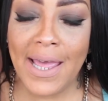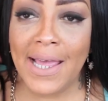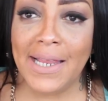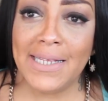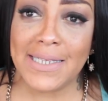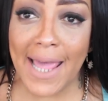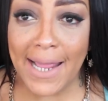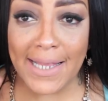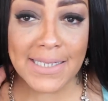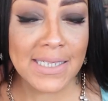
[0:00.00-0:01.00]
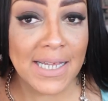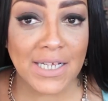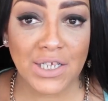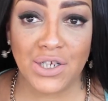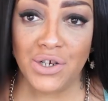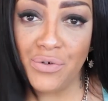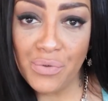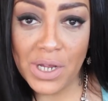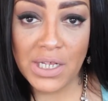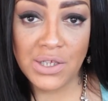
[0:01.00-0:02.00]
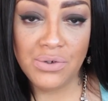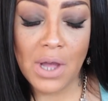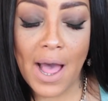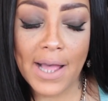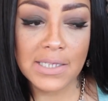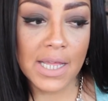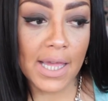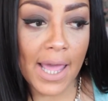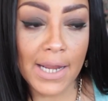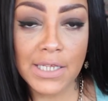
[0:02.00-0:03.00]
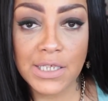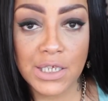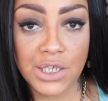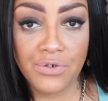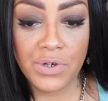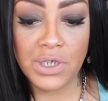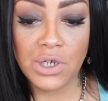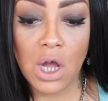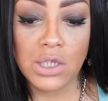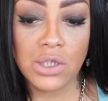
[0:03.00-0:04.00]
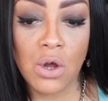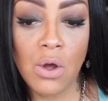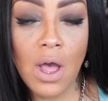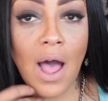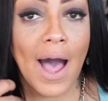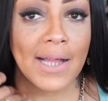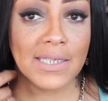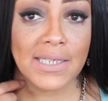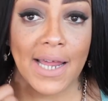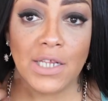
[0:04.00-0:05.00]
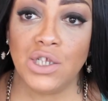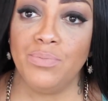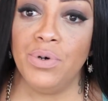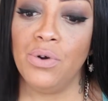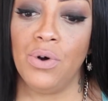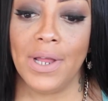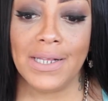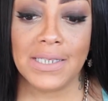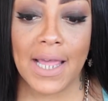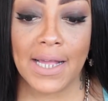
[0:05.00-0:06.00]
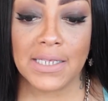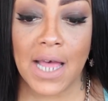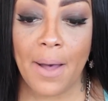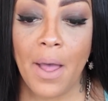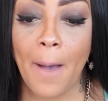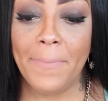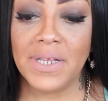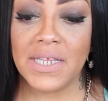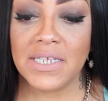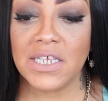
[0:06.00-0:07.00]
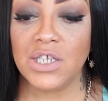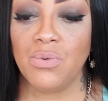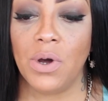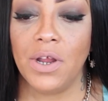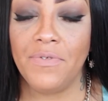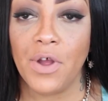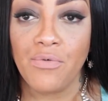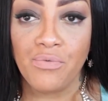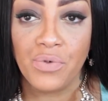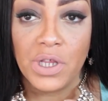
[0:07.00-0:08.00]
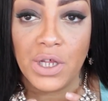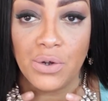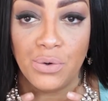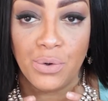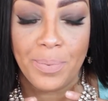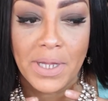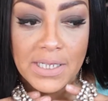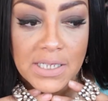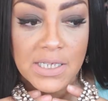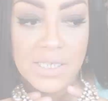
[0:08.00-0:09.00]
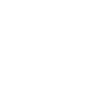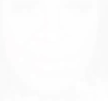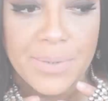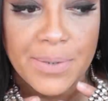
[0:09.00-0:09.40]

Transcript: It is eighty-six degrees, you guys, like eighty-six degrees, y'all. So I decided to put on a tank top, but this is one of their really cool pieces.